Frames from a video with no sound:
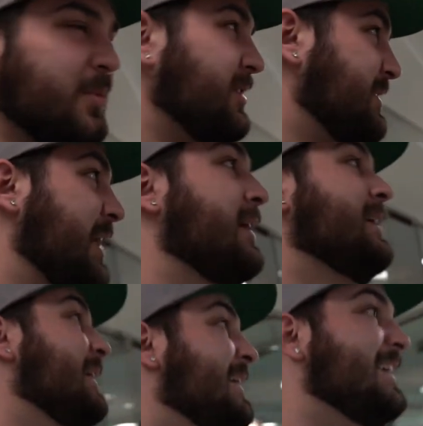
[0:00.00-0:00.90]
a boss,
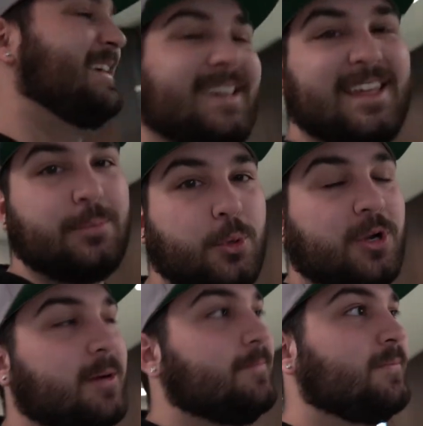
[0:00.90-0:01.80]
yeah. He blew it
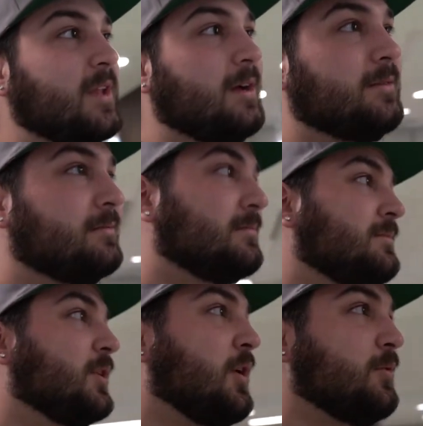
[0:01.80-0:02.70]
up. Uh,
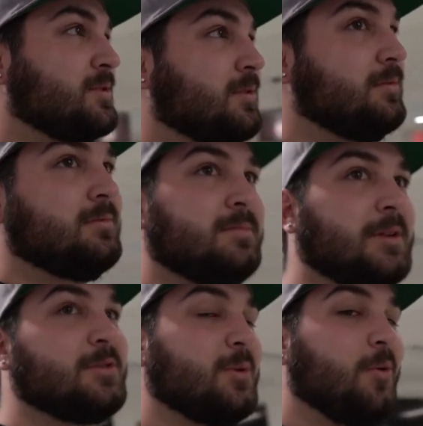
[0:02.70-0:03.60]
the car was no, there
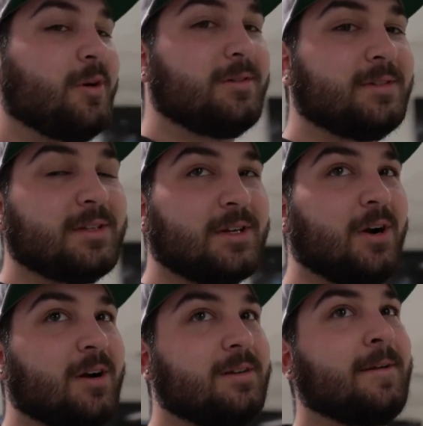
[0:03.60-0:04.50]
was no oil in the
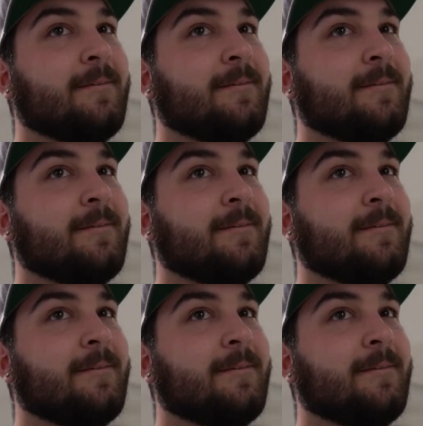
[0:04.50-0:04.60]
car